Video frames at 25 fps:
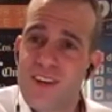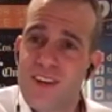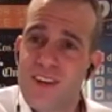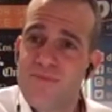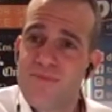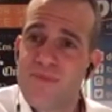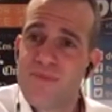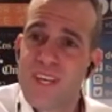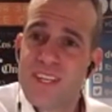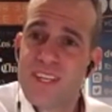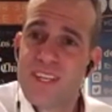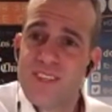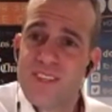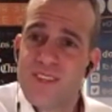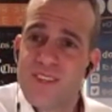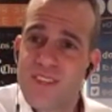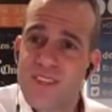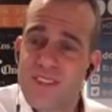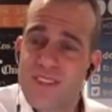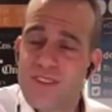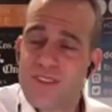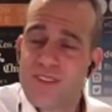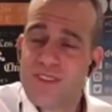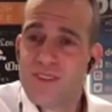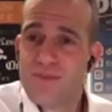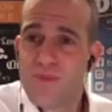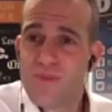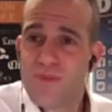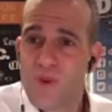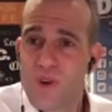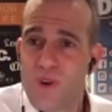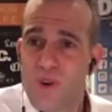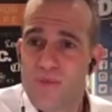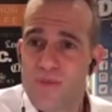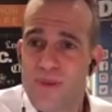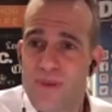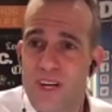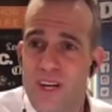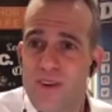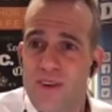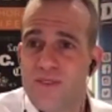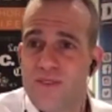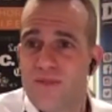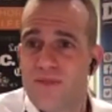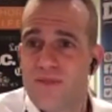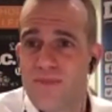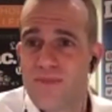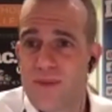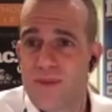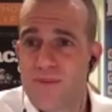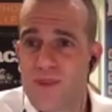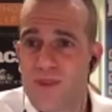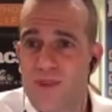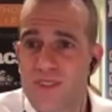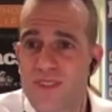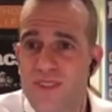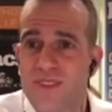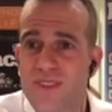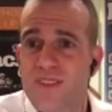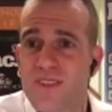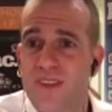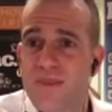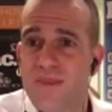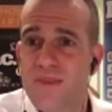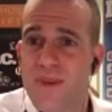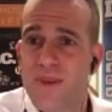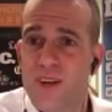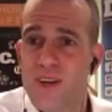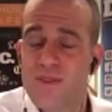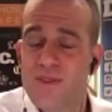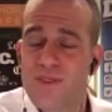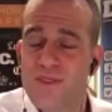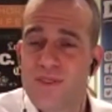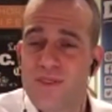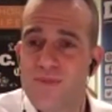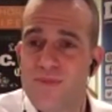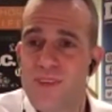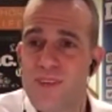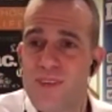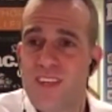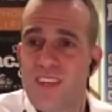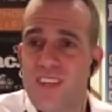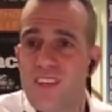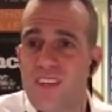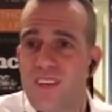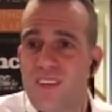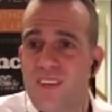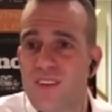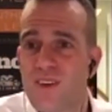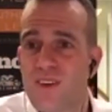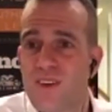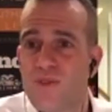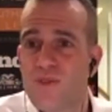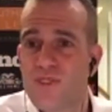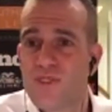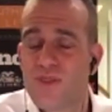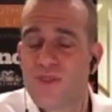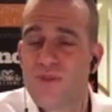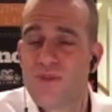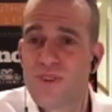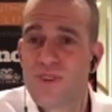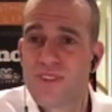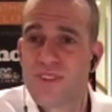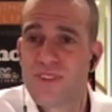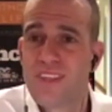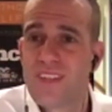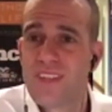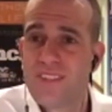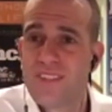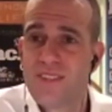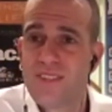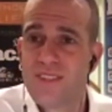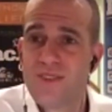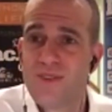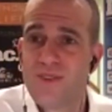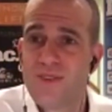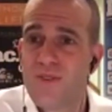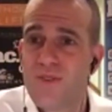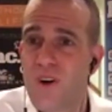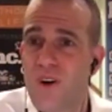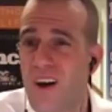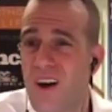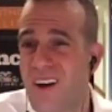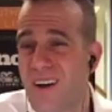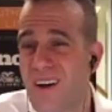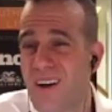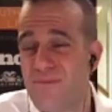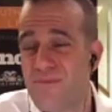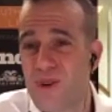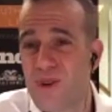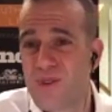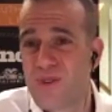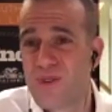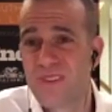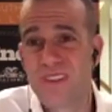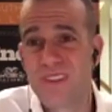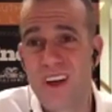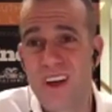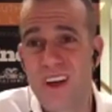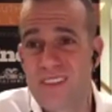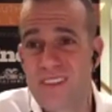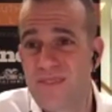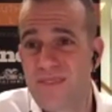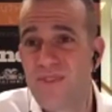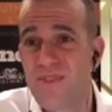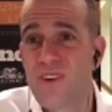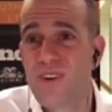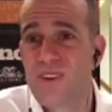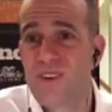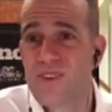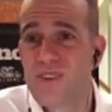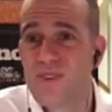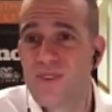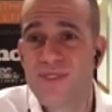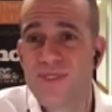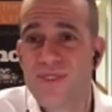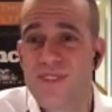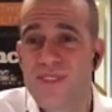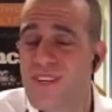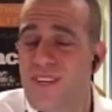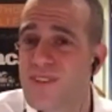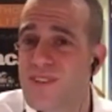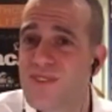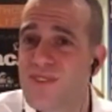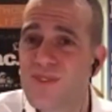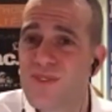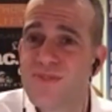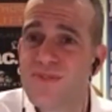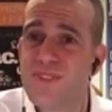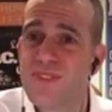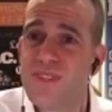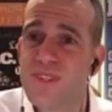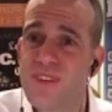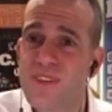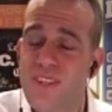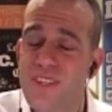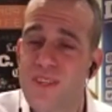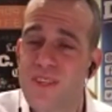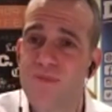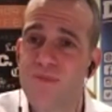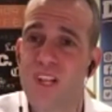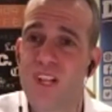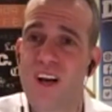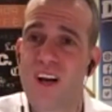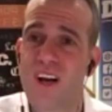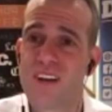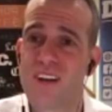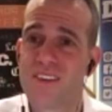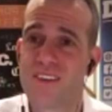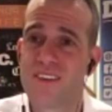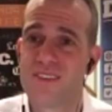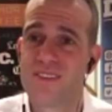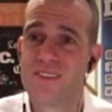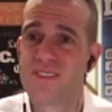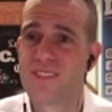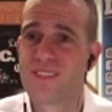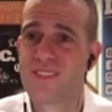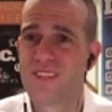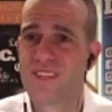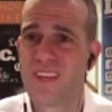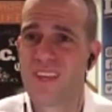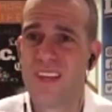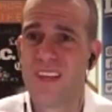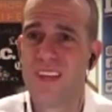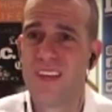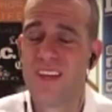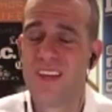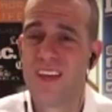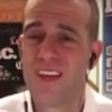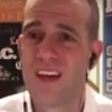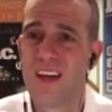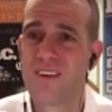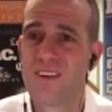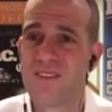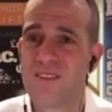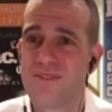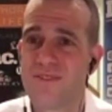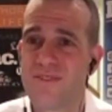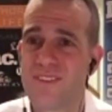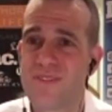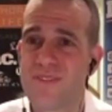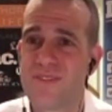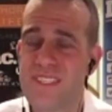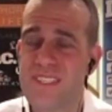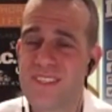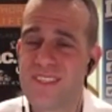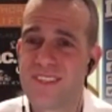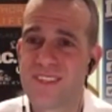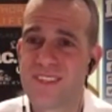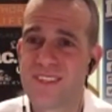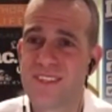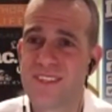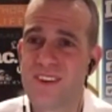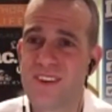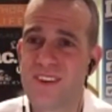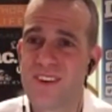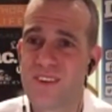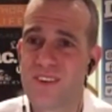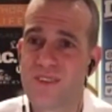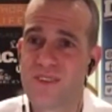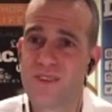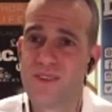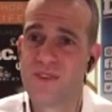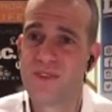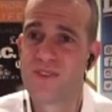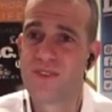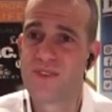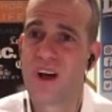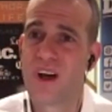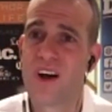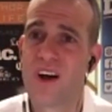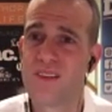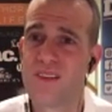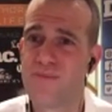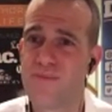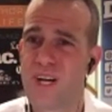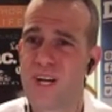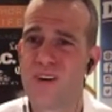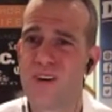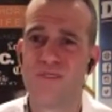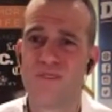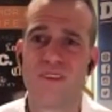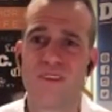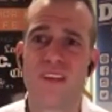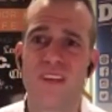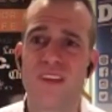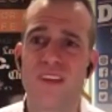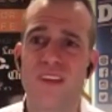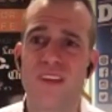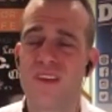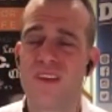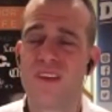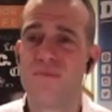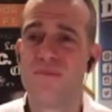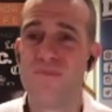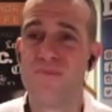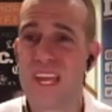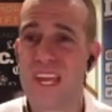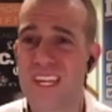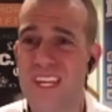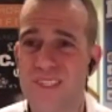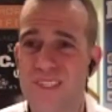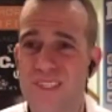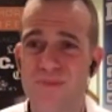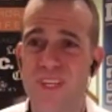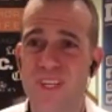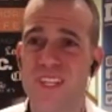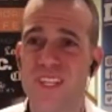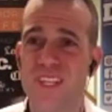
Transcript: and you can learn more about my books, about speaking, coaching work that I do. I post lots of articles there, so if you look in the blog, there's, I don't know, 50, 60 articles all about management